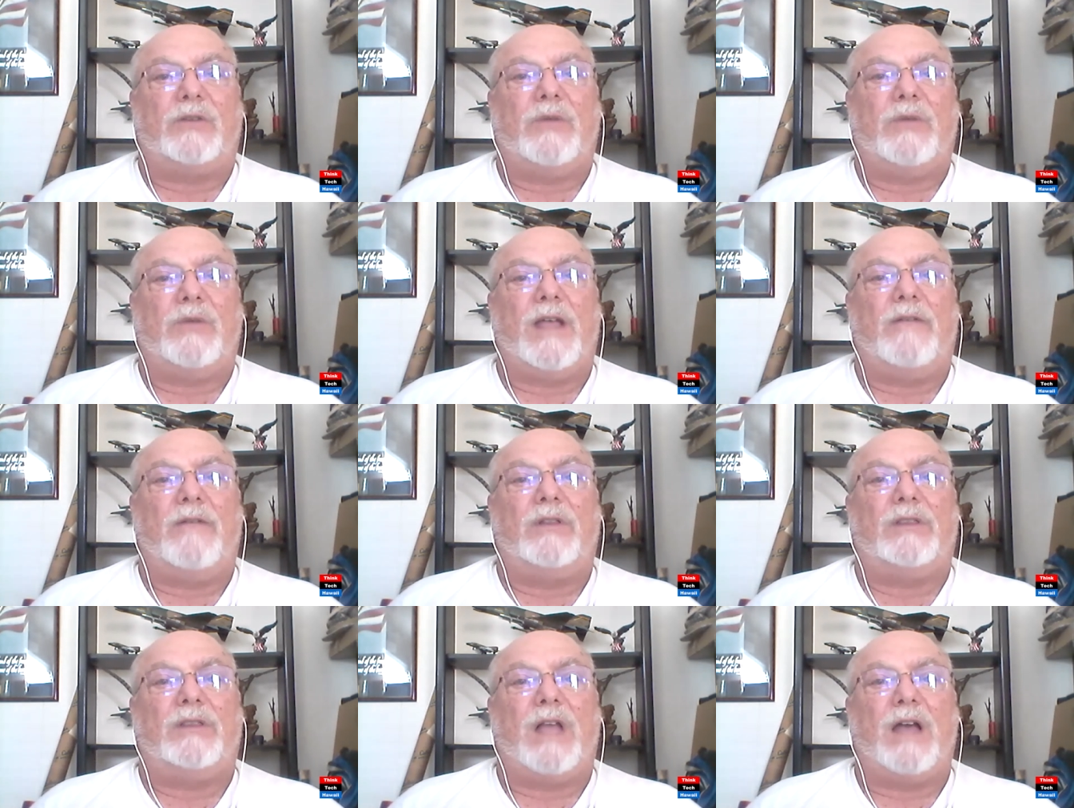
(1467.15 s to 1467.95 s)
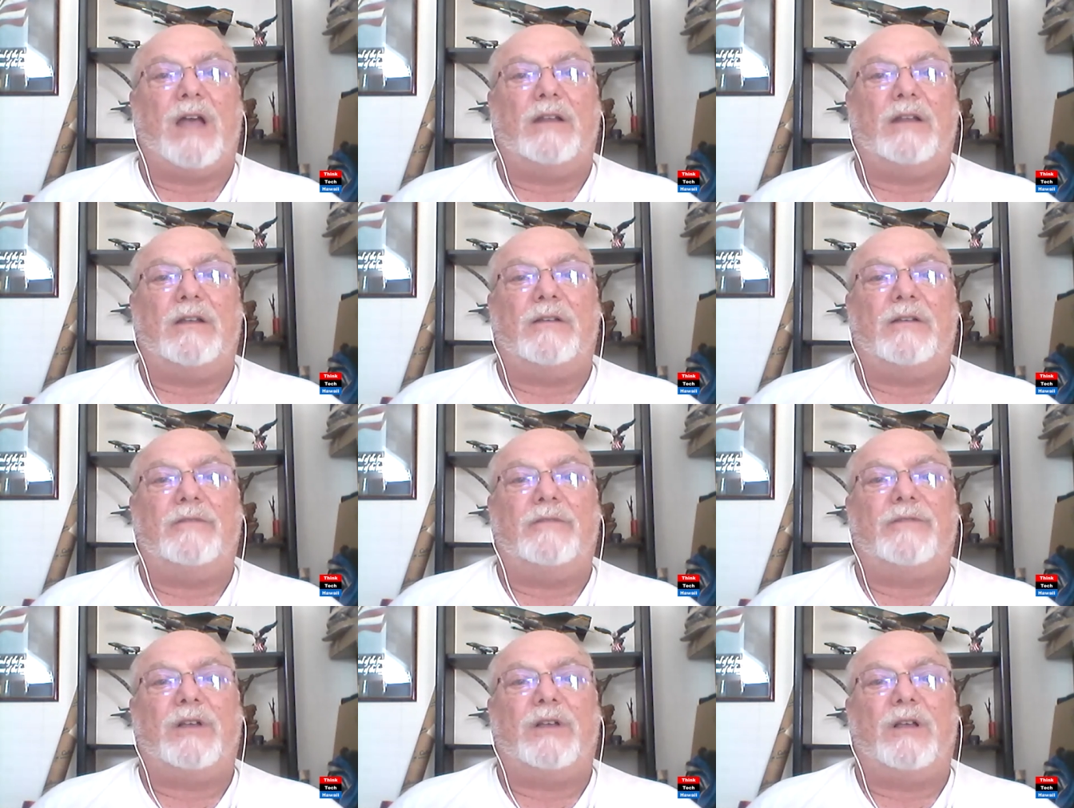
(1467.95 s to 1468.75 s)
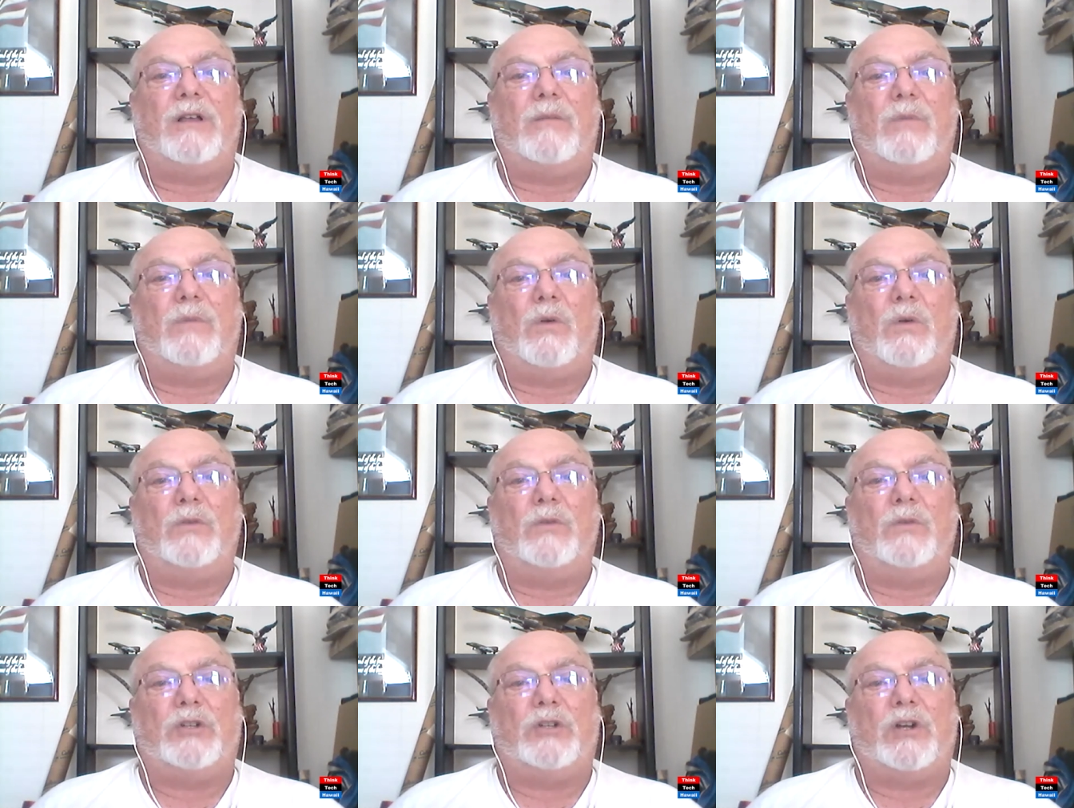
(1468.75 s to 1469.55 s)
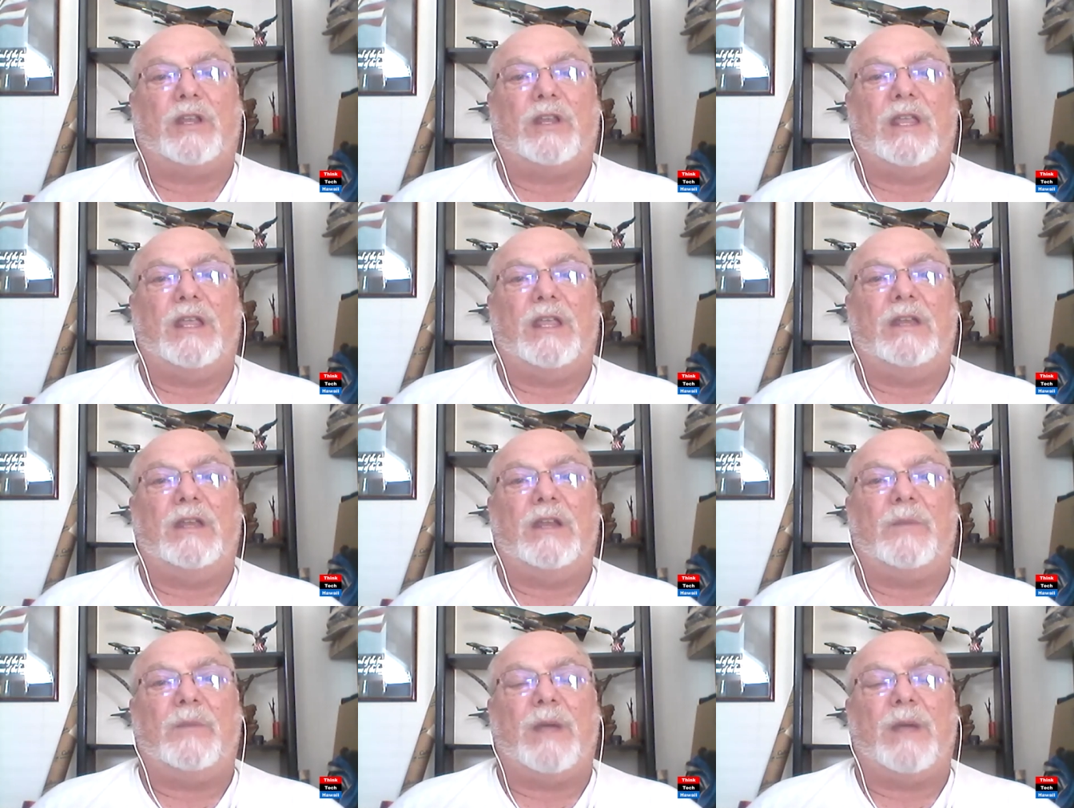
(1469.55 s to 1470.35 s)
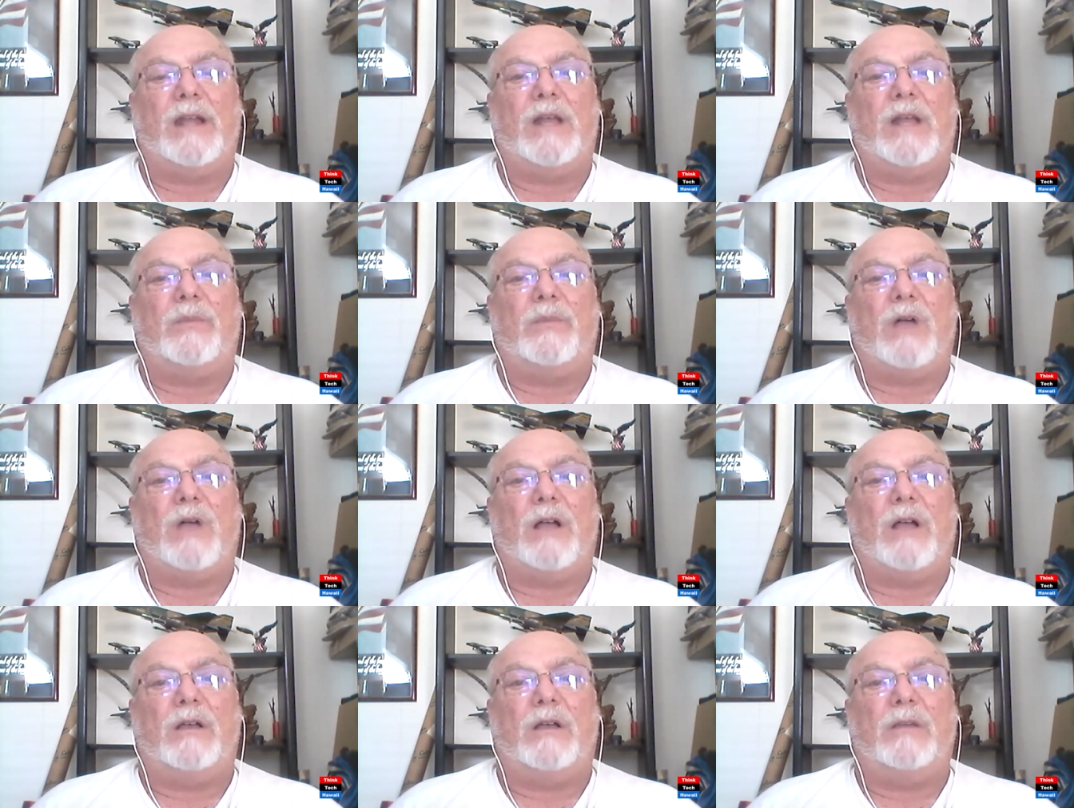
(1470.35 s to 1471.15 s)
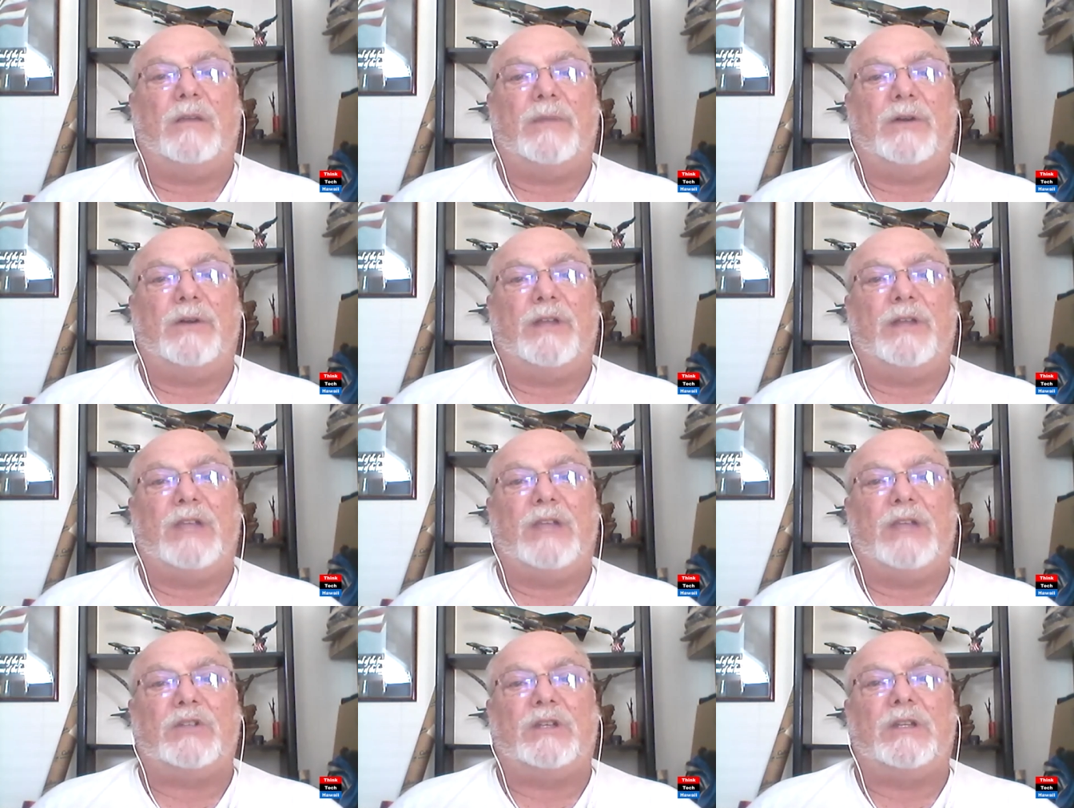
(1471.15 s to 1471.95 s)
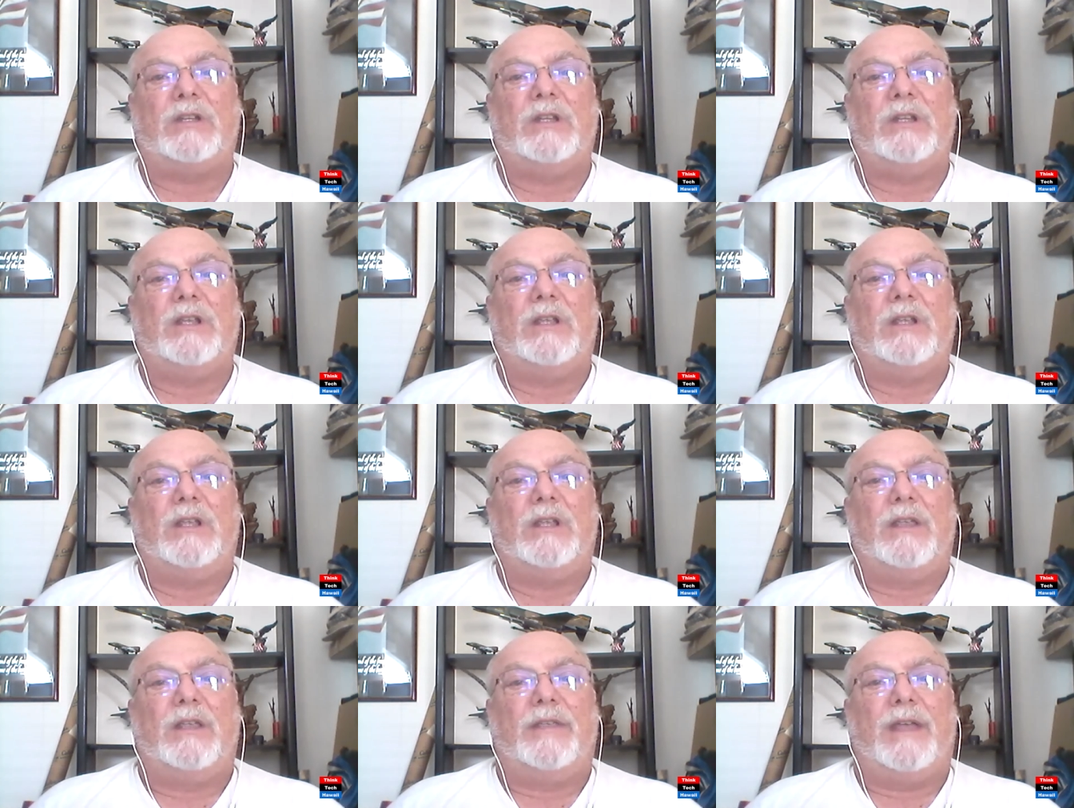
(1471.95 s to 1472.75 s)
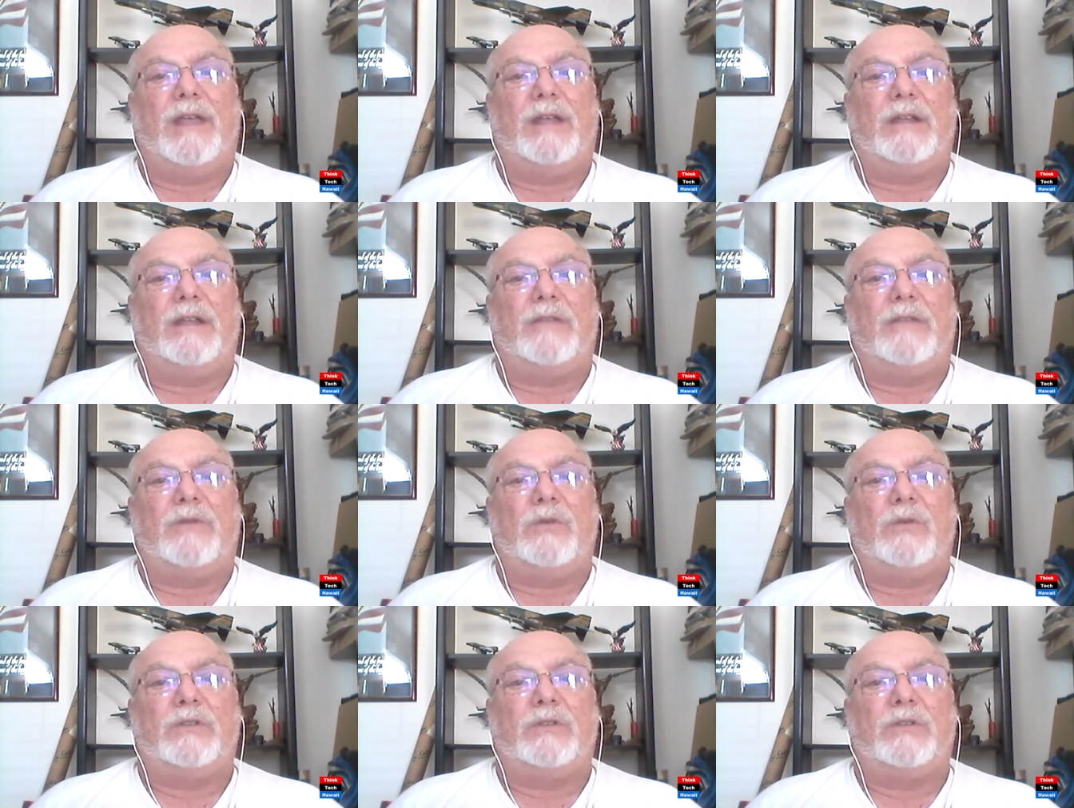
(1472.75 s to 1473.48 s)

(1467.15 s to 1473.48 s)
We have a lot of old sugarcane and pineapple irrigation that if it was